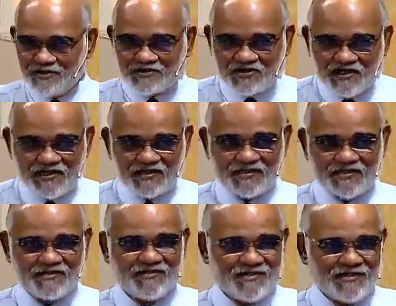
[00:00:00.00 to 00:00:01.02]
you see
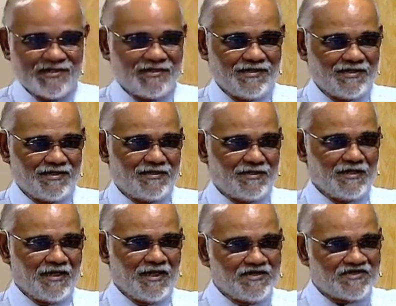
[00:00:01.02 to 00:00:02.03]
the
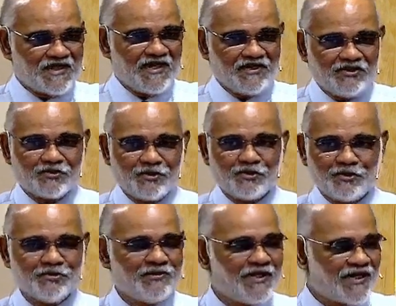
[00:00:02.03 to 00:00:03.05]
inside the
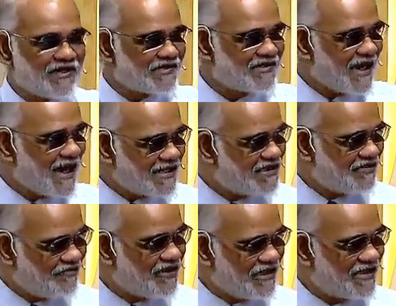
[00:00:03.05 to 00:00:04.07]
cocoon, there is
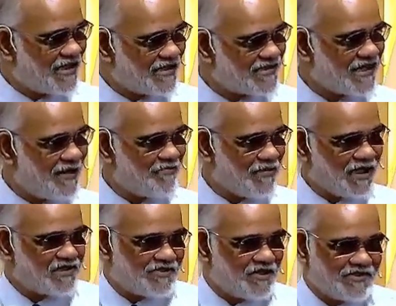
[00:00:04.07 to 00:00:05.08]
activity that is
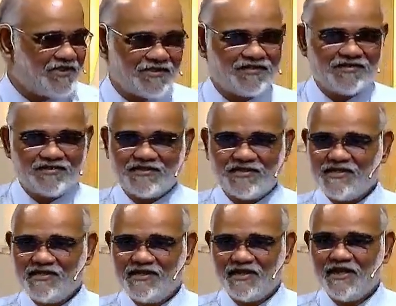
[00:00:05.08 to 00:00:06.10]
happening. It's not just
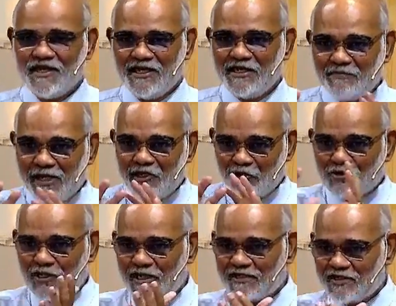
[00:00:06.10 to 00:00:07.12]
sitting there. It may
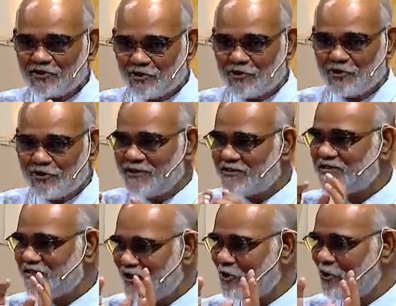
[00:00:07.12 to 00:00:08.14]
look like the cocoon
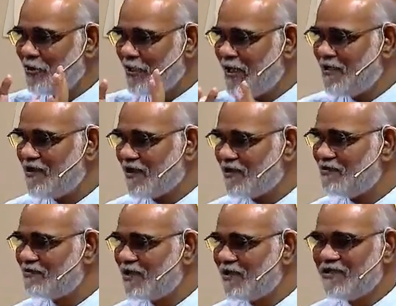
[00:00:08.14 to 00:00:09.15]
is not doing anything,
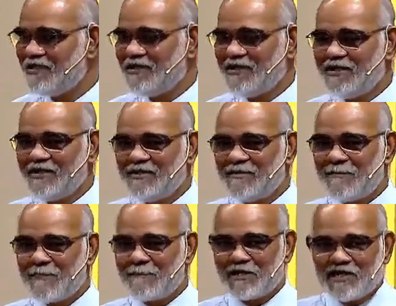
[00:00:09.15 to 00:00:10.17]
right?
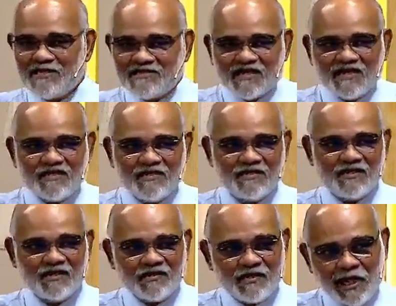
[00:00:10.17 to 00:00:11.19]
But inside,
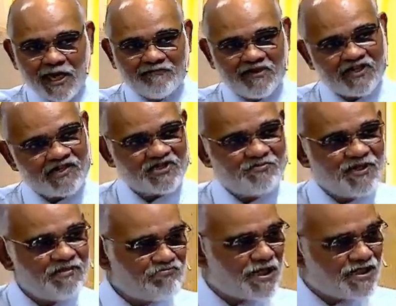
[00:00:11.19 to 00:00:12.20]
a larva is
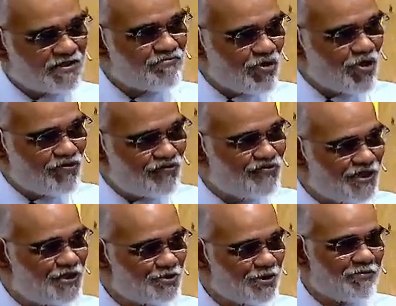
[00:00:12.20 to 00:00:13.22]
being metamorphosed
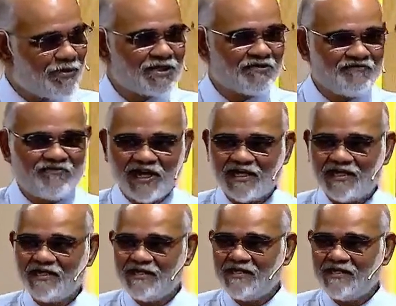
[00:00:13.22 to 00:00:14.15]
into a butterfly.